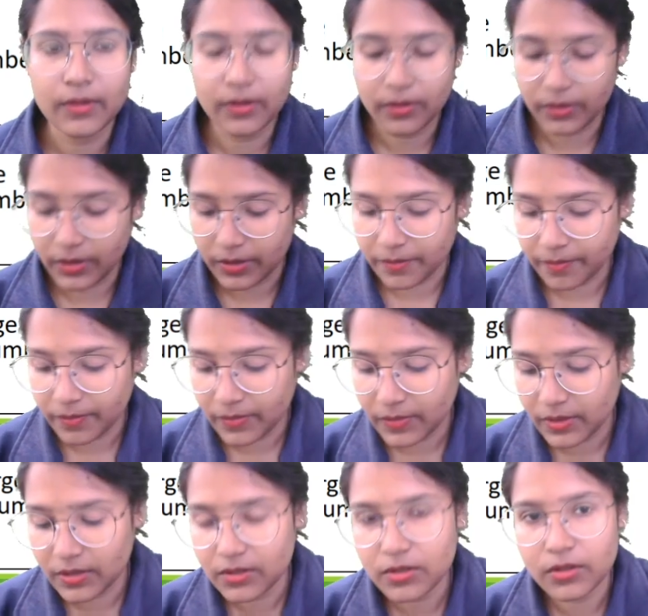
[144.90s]
Okay,
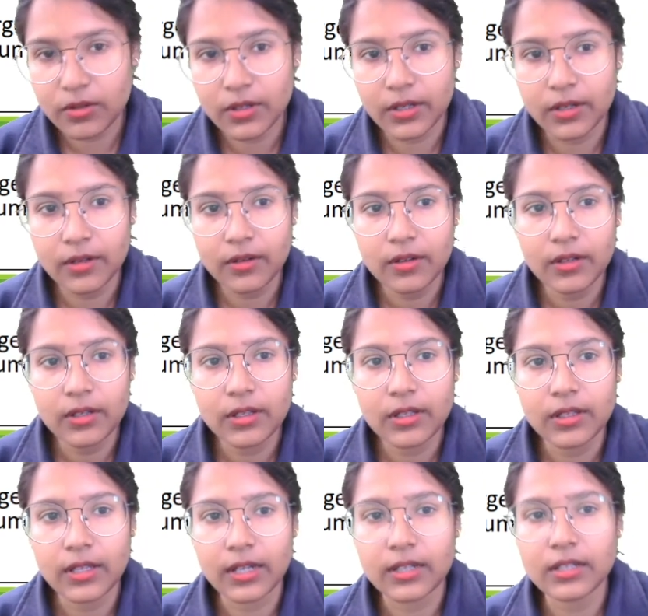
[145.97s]
so here
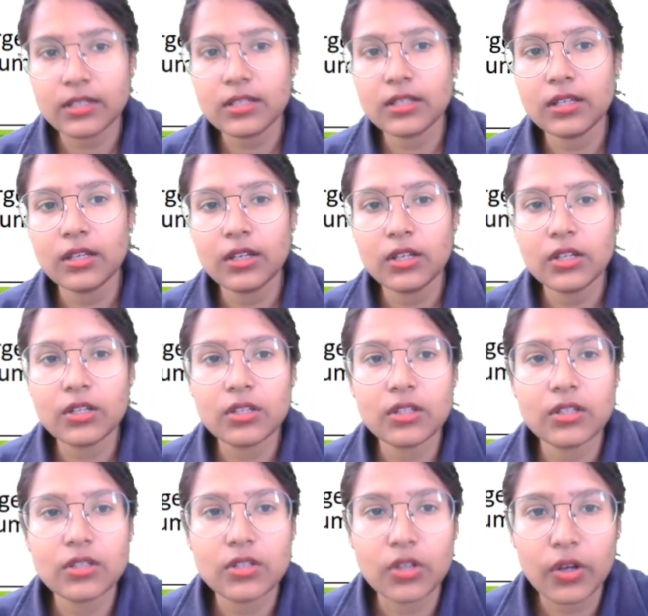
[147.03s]
that is
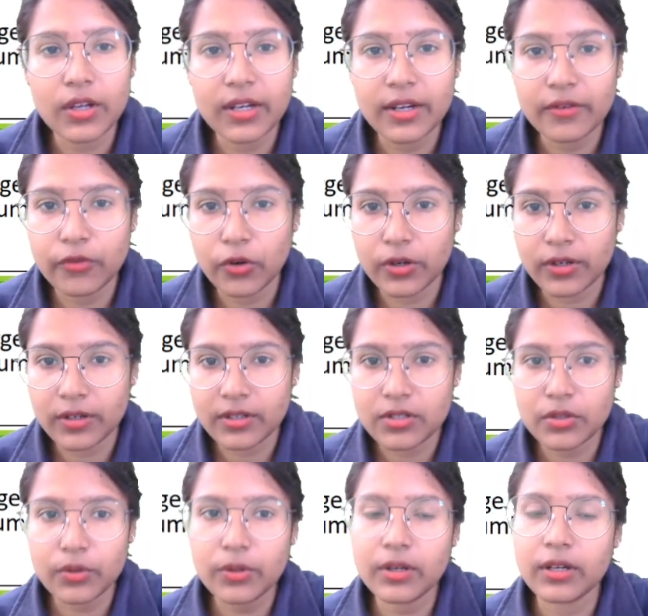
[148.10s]
soil and water.
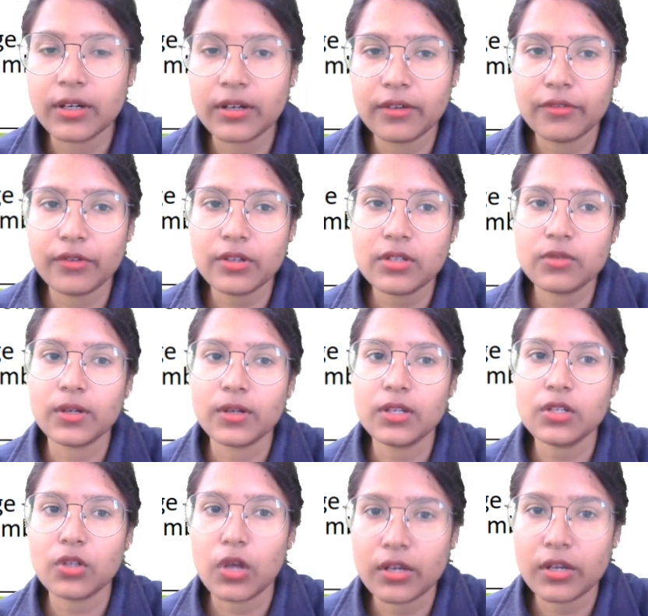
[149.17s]
So first one is
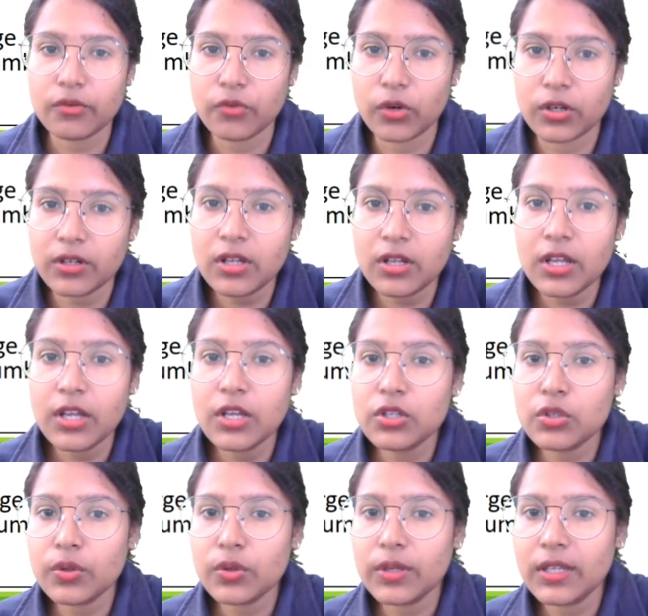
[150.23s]
soil and water.
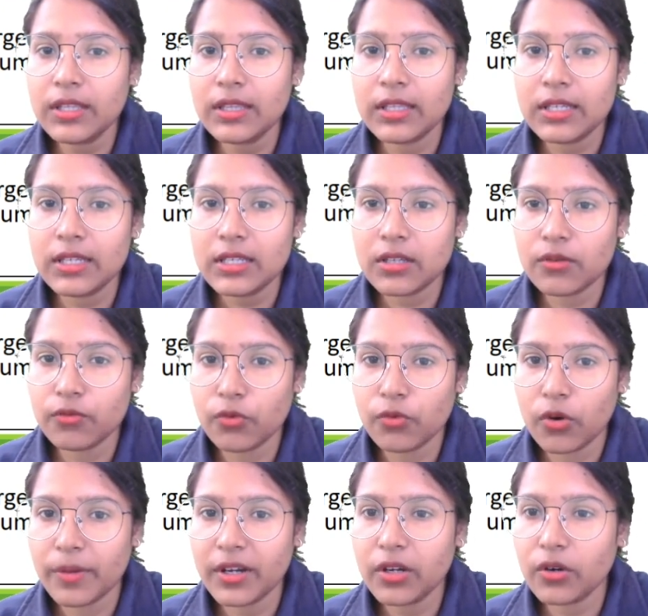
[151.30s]
So in these
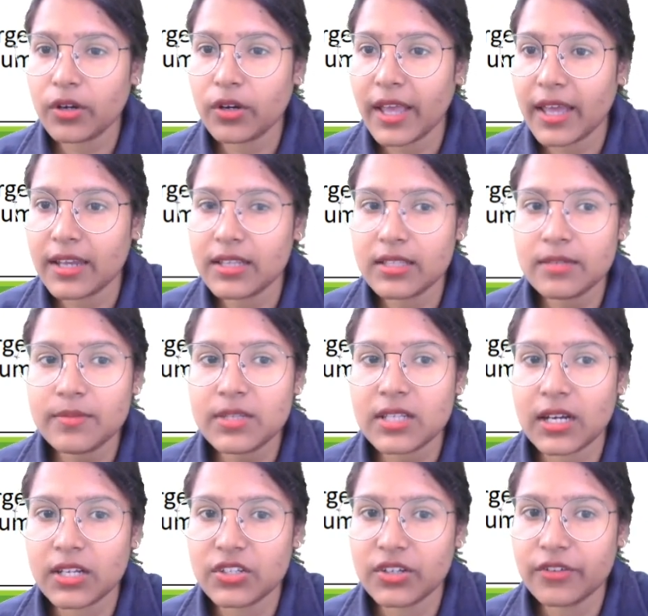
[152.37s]
environment, organisms
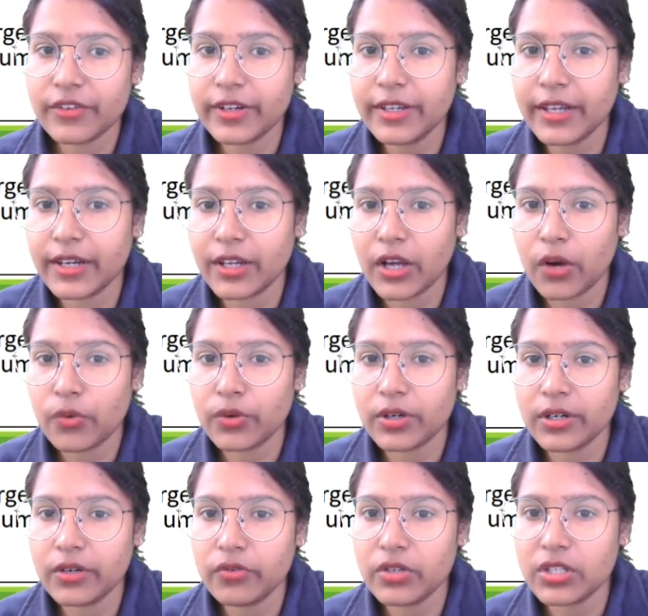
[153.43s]
are generally
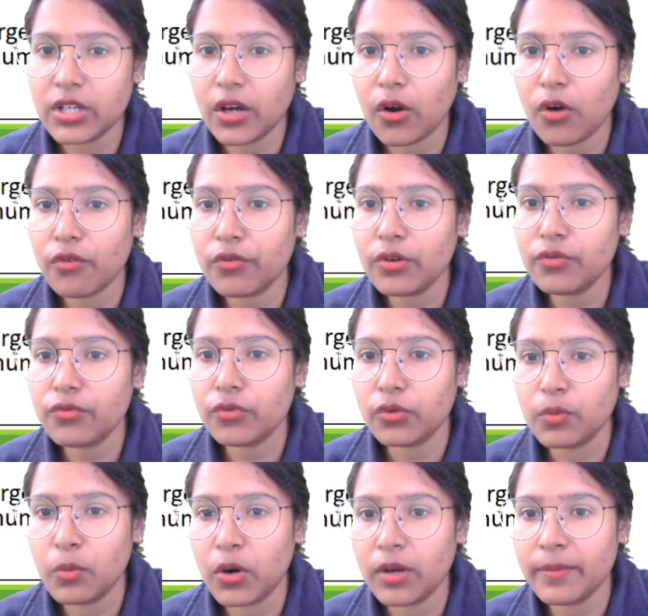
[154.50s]
encountered which are often
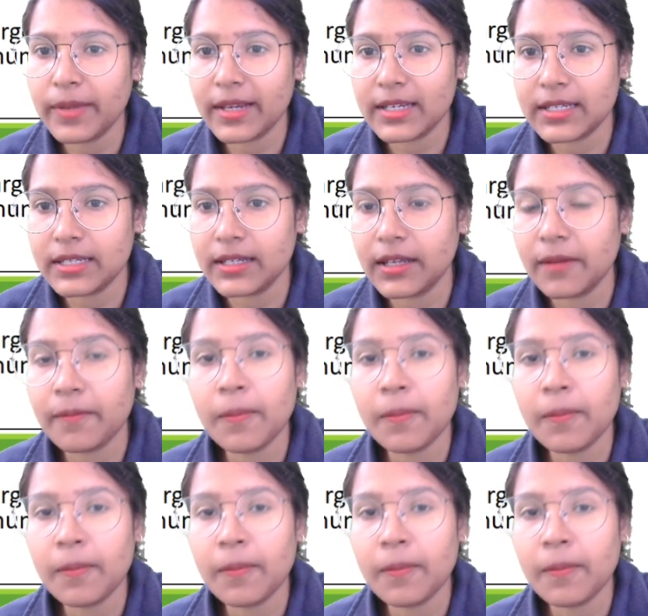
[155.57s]
foodborne bacteria.